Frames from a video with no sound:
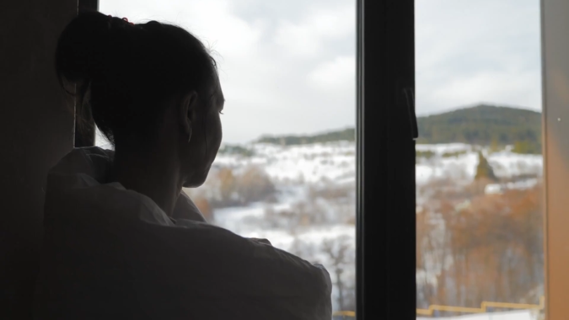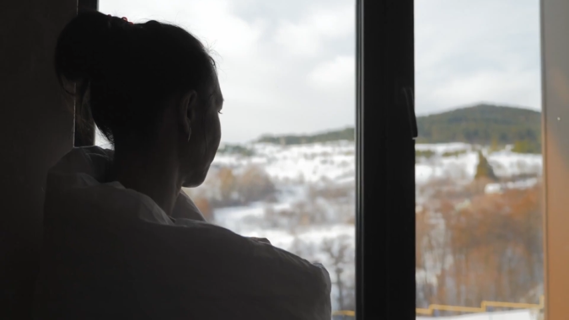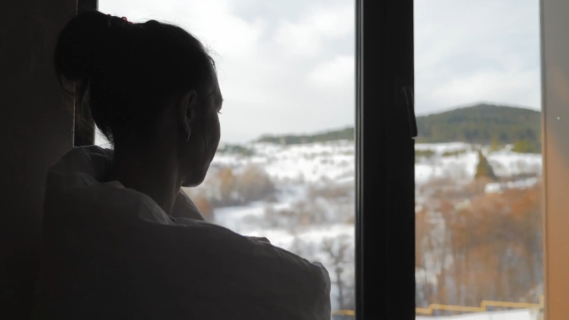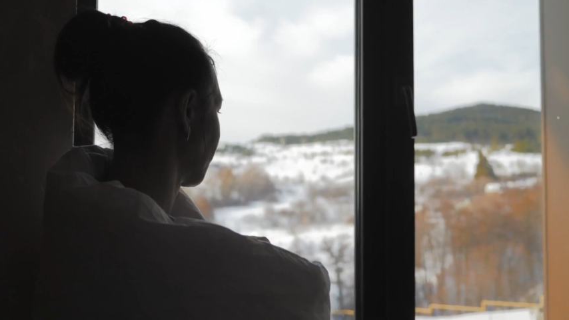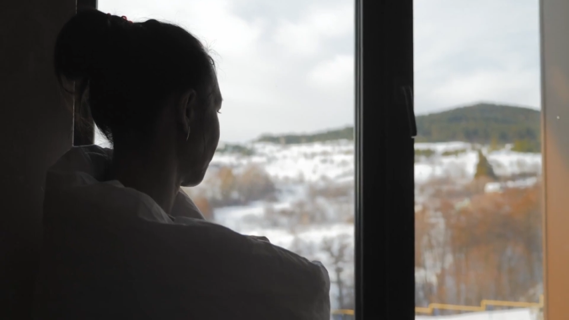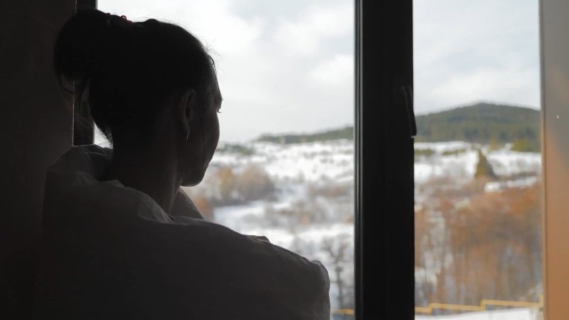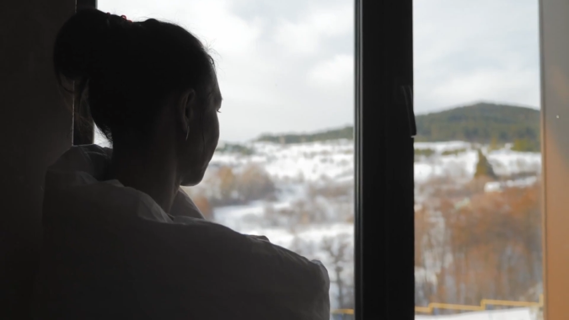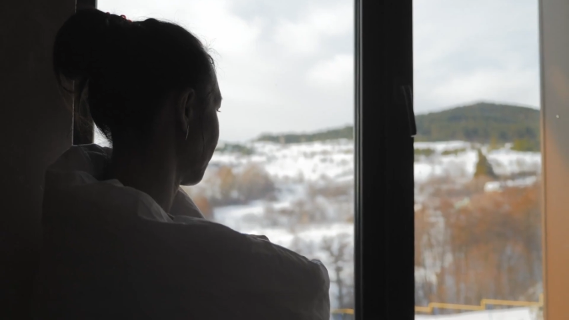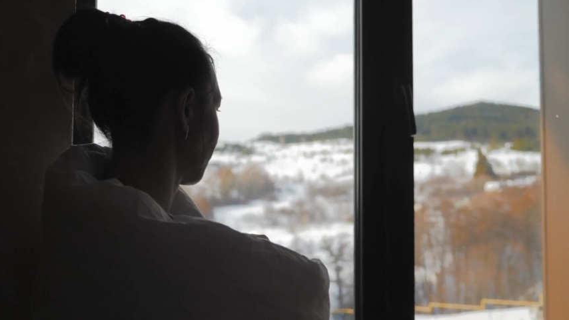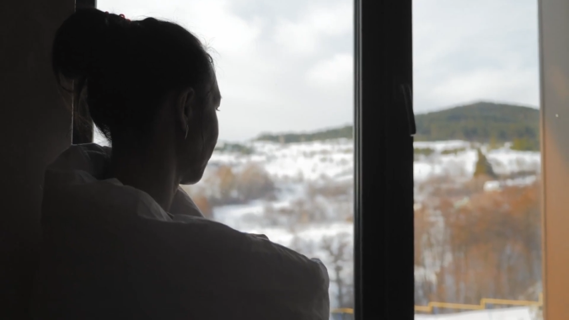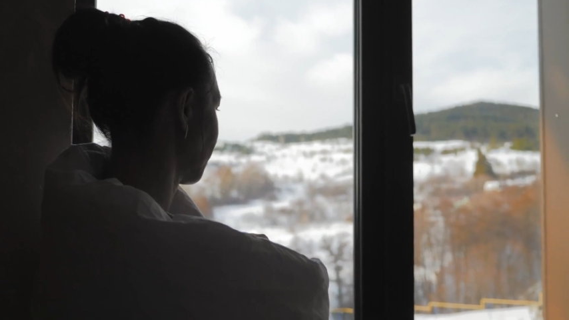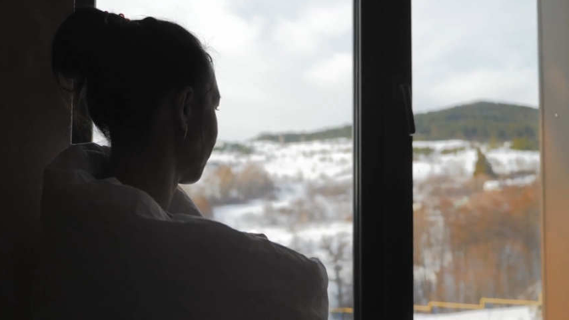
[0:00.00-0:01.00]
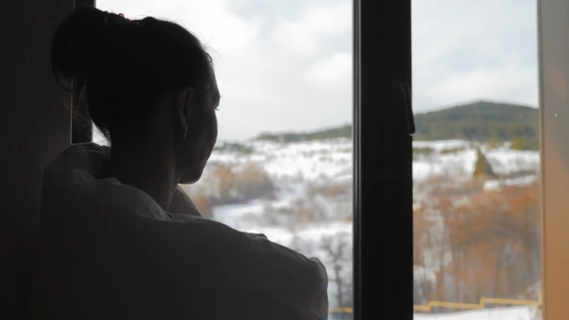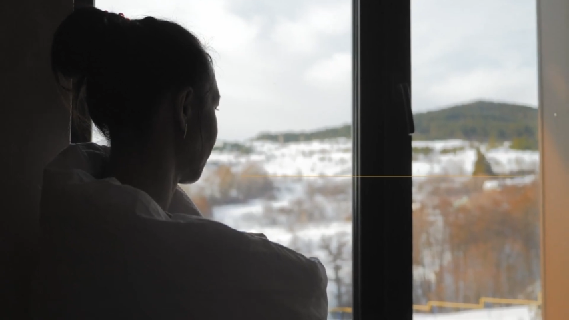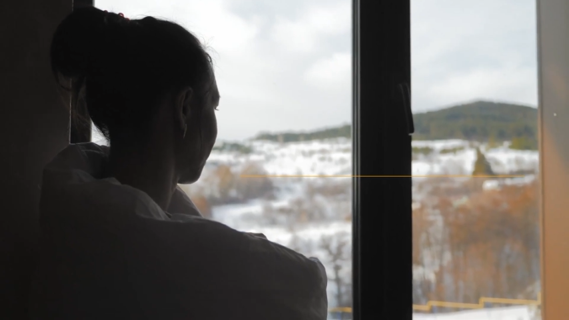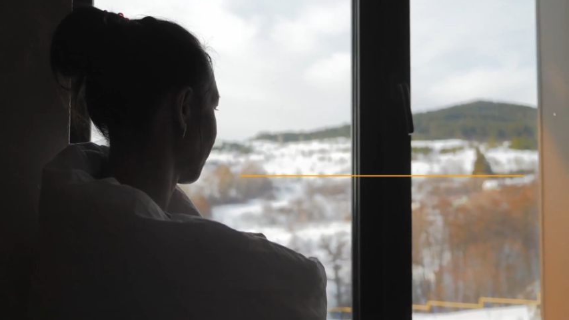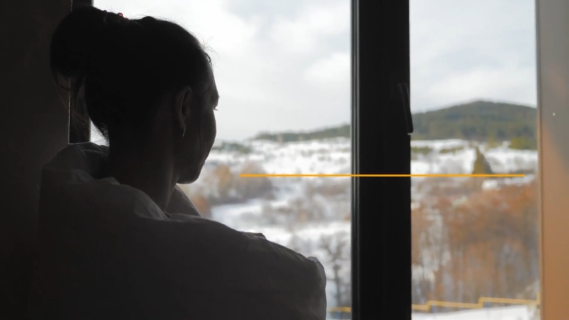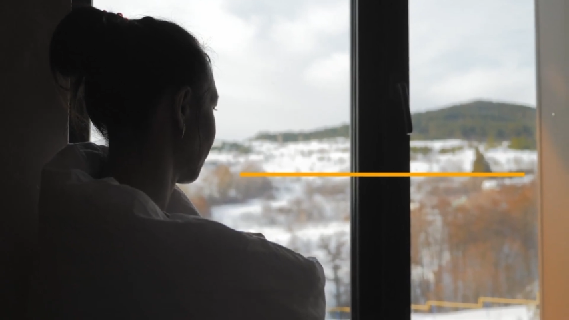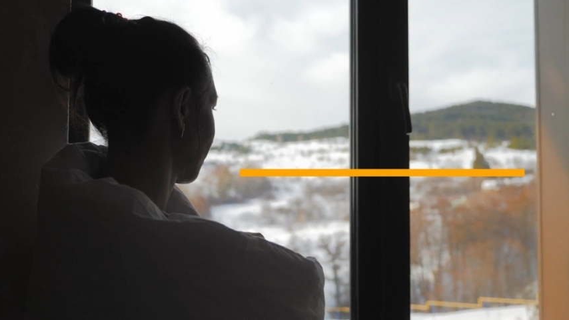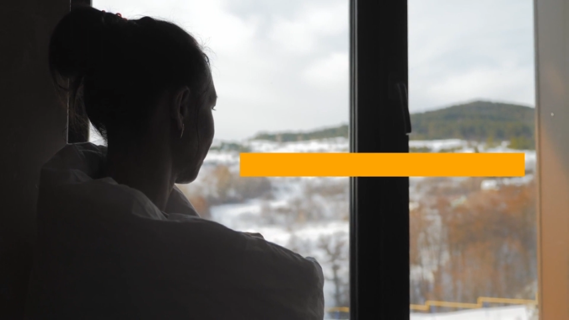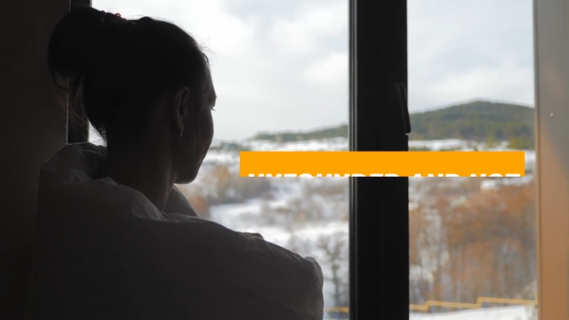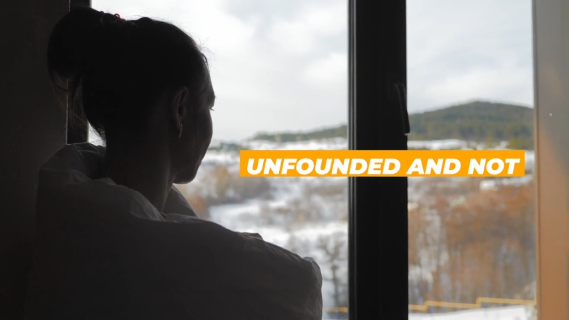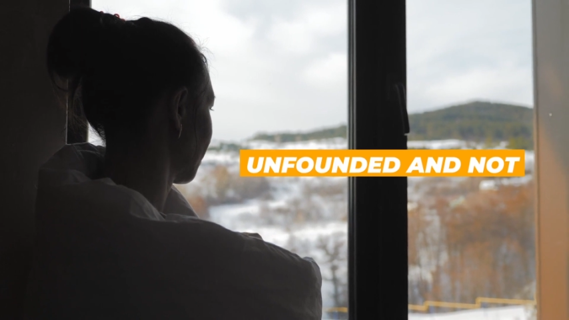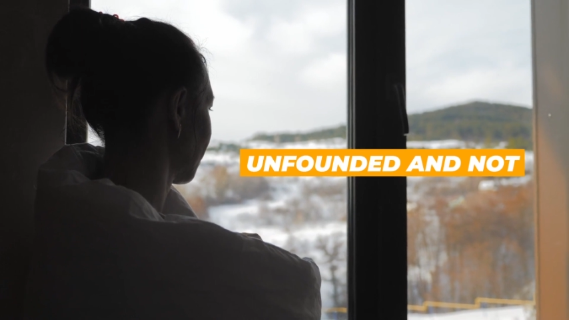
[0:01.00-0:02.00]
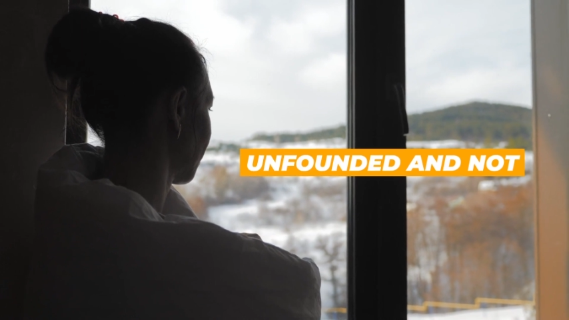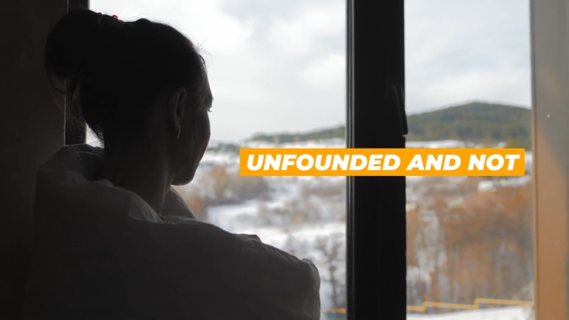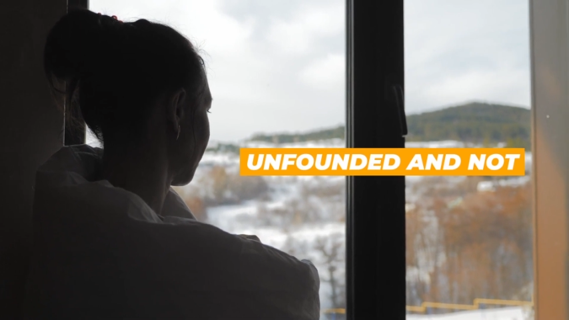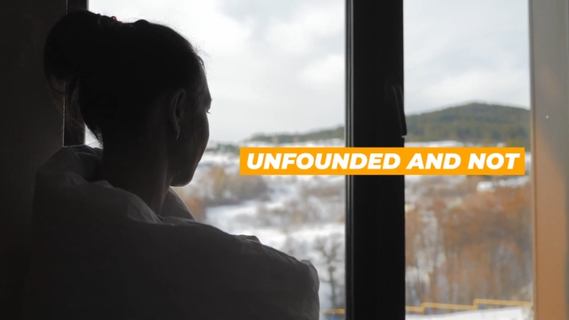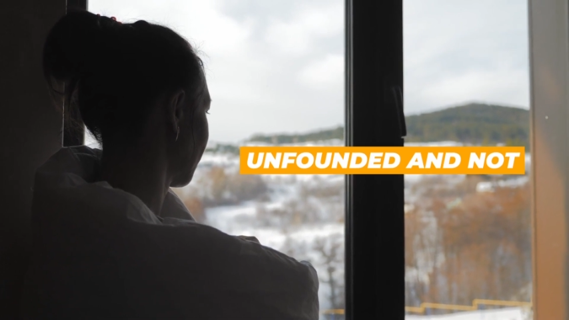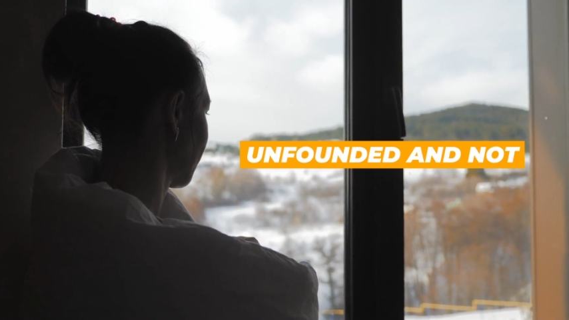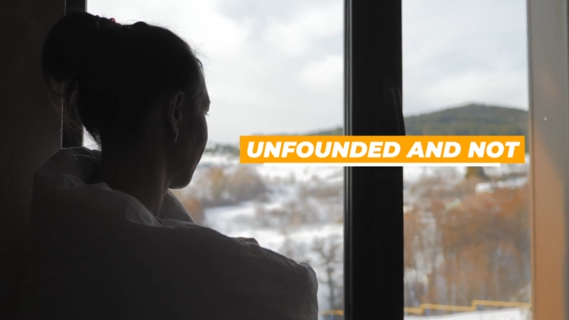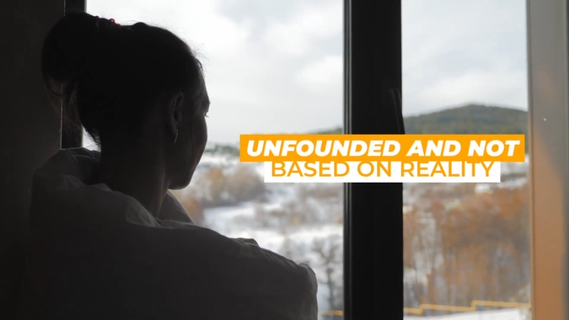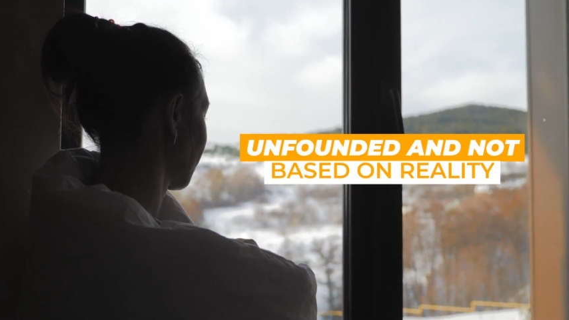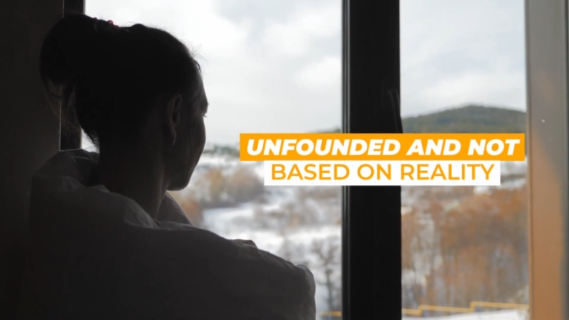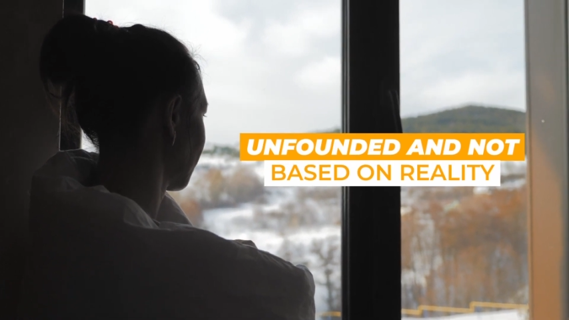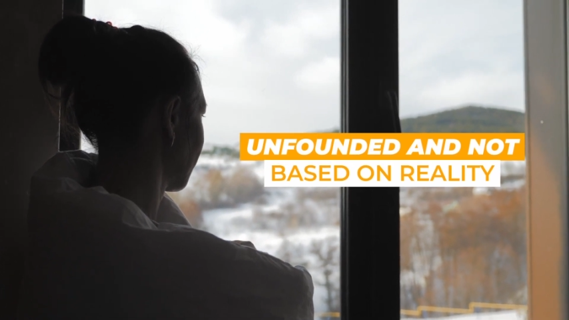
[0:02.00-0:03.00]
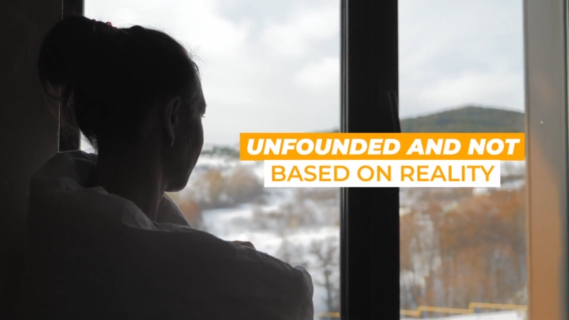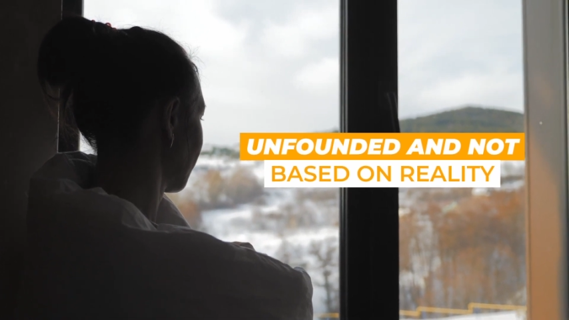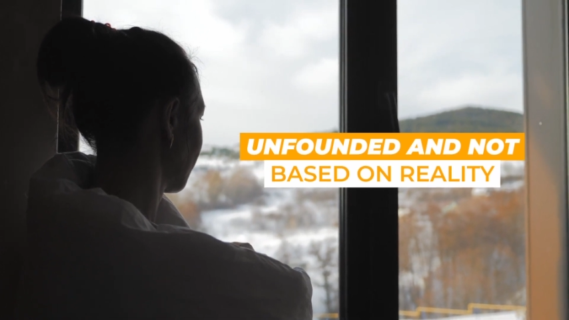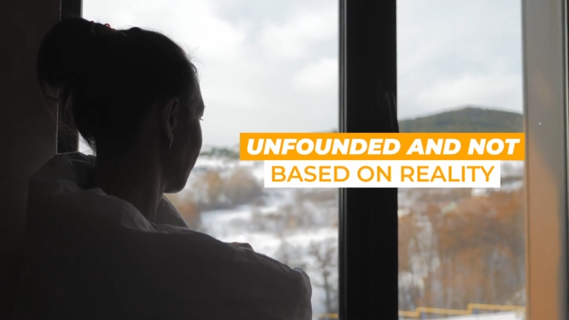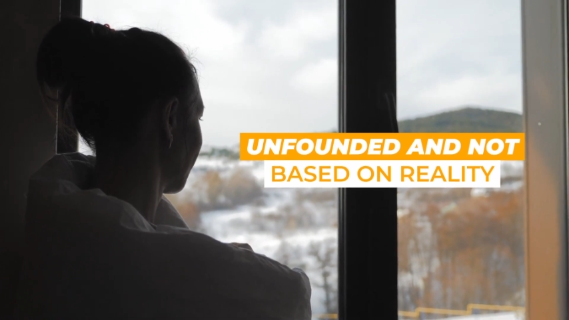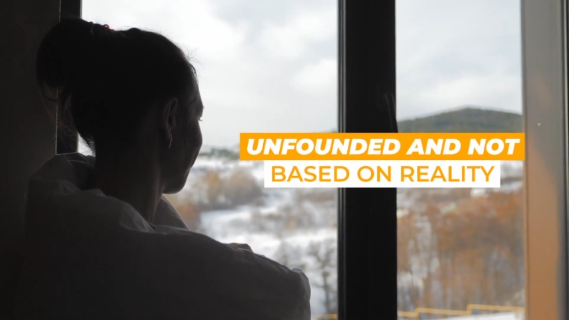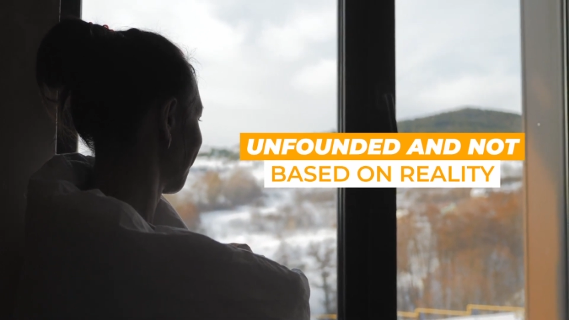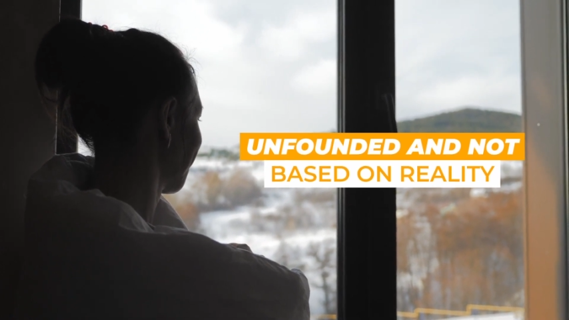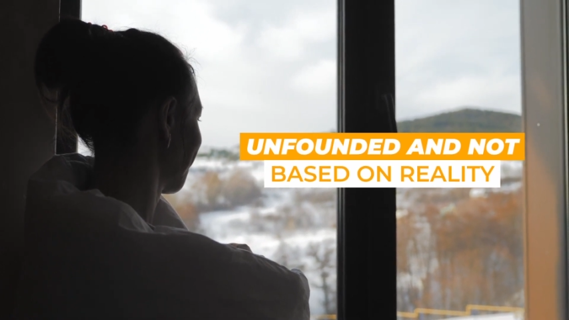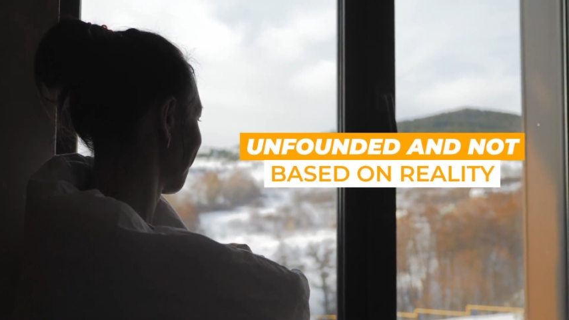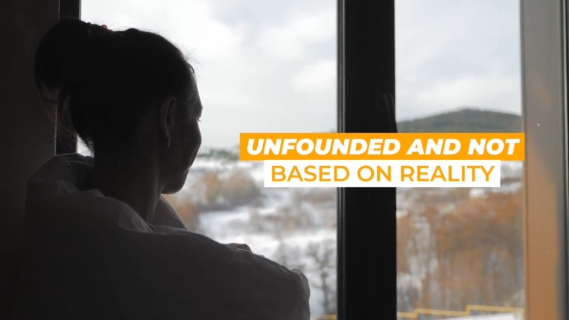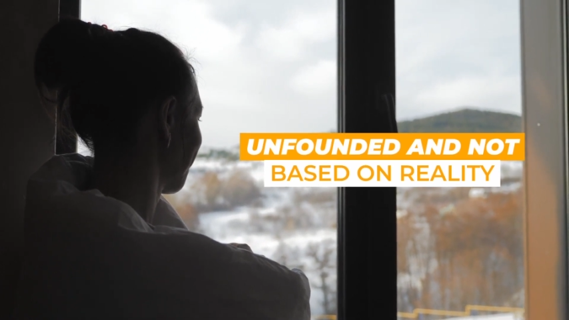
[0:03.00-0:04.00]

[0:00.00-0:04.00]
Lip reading: No face is visible, so there are no lips to read.